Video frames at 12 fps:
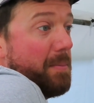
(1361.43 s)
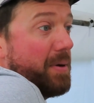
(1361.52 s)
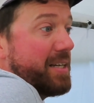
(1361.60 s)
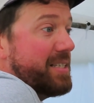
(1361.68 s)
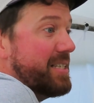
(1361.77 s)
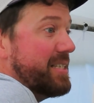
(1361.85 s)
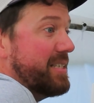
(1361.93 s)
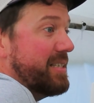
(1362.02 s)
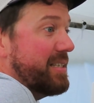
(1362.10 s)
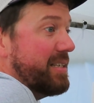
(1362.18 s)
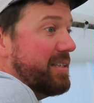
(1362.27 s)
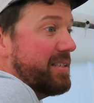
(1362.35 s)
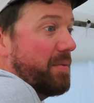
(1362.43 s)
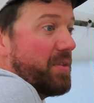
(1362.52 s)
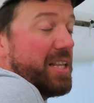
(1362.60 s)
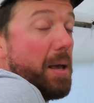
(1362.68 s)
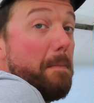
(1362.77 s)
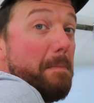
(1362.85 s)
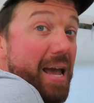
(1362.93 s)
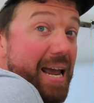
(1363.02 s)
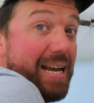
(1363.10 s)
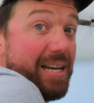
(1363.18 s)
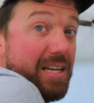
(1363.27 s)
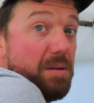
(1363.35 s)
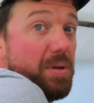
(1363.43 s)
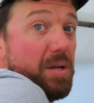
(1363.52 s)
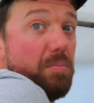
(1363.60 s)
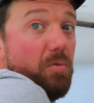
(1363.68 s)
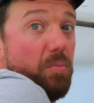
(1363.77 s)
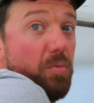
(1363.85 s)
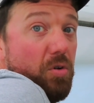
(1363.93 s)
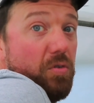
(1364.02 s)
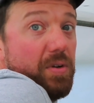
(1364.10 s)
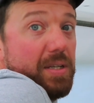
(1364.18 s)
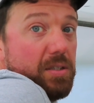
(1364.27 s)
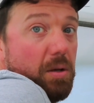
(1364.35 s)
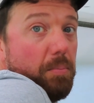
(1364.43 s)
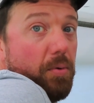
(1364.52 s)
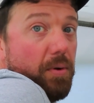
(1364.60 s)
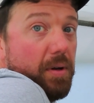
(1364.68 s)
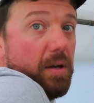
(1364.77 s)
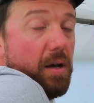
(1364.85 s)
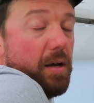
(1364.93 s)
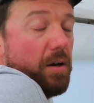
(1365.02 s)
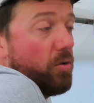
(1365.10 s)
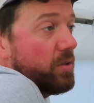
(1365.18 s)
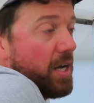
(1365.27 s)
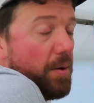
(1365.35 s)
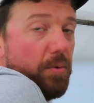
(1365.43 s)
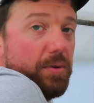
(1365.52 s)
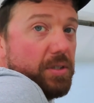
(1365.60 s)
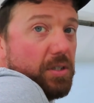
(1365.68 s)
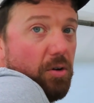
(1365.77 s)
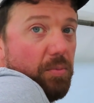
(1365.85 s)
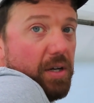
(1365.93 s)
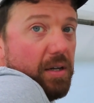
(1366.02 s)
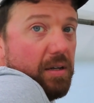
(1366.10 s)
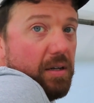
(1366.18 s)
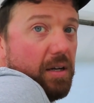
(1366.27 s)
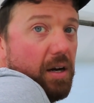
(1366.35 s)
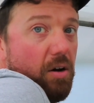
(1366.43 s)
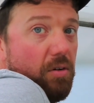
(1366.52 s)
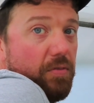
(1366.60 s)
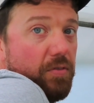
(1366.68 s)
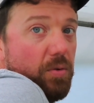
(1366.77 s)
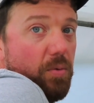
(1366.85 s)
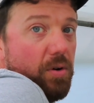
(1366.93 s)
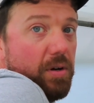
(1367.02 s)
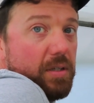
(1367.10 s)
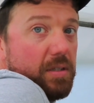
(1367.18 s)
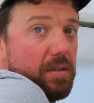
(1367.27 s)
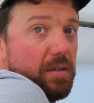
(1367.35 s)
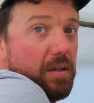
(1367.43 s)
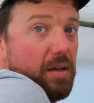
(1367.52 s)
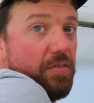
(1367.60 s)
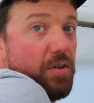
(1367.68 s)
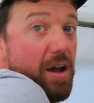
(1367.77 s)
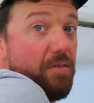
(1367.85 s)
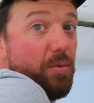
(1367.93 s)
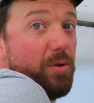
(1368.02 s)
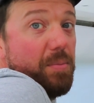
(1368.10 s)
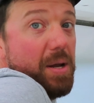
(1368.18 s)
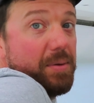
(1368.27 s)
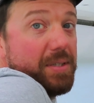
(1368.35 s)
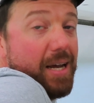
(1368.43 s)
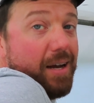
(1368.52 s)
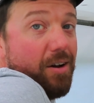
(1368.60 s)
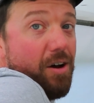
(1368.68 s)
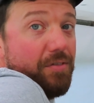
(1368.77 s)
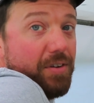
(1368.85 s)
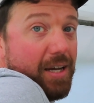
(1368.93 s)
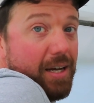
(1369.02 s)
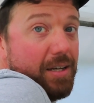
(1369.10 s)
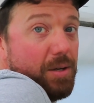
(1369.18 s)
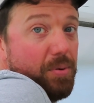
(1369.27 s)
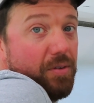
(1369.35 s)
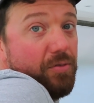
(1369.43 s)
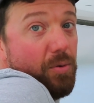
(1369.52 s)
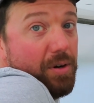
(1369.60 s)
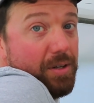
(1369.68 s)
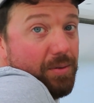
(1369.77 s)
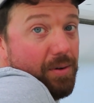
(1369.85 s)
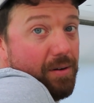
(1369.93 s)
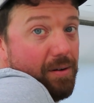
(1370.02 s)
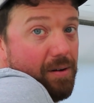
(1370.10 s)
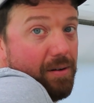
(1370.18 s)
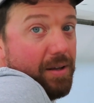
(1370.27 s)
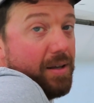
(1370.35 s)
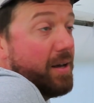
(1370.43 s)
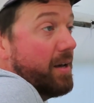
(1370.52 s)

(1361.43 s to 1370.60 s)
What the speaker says: because this is something that may need to be removed at some point. An old timer once told me, you know, if you ever want to be able to take it off again, you put 4200 on it.